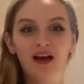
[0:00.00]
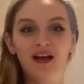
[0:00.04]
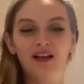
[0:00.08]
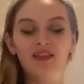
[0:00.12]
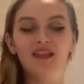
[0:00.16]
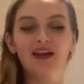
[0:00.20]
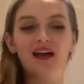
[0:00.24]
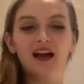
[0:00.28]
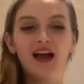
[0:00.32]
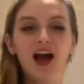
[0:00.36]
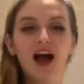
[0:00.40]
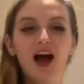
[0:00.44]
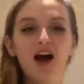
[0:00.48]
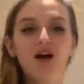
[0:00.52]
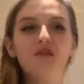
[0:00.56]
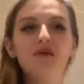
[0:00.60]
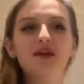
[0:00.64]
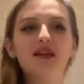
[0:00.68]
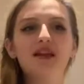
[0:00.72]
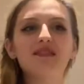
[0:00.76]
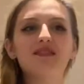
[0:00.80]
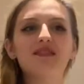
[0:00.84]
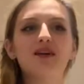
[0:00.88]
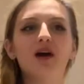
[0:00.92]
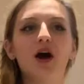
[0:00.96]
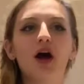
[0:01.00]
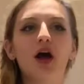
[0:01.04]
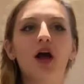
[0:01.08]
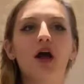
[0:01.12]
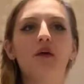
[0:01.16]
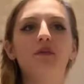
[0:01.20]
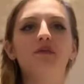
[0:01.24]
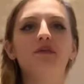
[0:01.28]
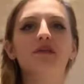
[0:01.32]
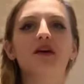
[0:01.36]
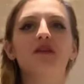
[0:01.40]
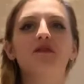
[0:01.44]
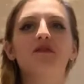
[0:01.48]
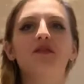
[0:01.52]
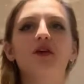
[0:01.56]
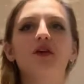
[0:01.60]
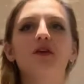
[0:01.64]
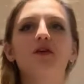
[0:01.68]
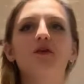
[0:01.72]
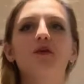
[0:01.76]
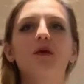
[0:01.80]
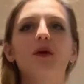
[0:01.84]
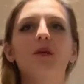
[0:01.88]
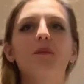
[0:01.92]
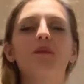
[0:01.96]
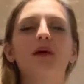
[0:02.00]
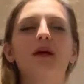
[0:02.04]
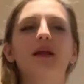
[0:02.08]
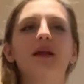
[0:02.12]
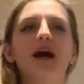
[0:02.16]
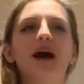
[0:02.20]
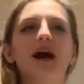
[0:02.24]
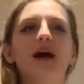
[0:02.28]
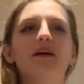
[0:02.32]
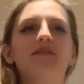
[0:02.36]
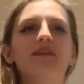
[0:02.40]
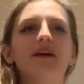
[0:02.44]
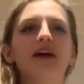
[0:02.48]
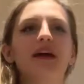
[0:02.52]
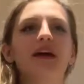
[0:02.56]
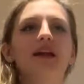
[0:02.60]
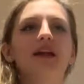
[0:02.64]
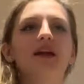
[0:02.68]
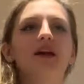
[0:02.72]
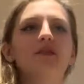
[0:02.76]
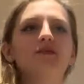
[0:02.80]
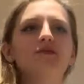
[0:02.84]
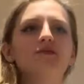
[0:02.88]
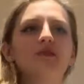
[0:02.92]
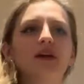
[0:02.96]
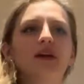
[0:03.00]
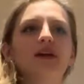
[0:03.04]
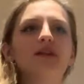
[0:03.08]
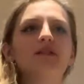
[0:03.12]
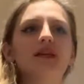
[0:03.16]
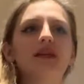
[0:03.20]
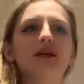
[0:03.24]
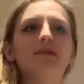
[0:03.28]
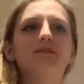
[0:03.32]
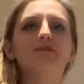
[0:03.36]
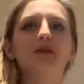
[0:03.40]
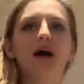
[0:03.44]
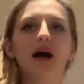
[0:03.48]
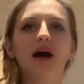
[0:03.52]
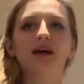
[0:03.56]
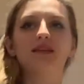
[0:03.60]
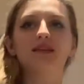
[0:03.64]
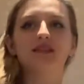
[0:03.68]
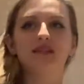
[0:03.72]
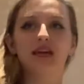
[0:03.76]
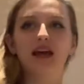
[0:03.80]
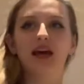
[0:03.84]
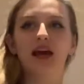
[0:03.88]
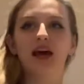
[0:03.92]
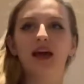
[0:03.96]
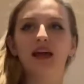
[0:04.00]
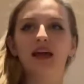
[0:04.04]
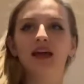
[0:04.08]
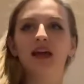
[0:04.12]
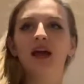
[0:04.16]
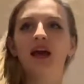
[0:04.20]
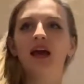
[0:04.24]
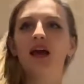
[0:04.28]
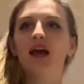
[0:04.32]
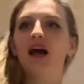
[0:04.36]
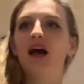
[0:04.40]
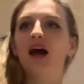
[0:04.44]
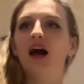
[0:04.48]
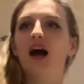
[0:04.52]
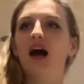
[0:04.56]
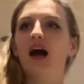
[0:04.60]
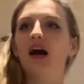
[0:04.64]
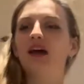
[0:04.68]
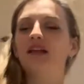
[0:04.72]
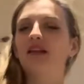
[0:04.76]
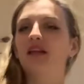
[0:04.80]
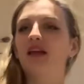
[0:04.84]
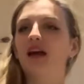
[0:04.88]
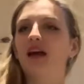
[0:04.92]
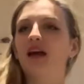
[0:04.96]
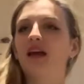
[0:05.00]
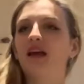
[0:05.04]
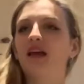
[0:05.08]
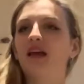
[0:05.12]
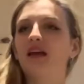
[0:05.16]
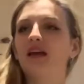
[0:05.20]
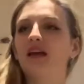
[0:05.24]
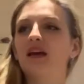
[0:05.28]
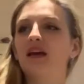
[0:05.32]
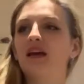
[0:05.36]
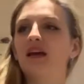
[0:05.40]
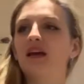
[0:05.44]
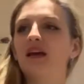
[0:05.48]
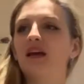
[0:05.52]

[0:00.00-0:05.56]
Like, how many times have you been having a really, really bad day and like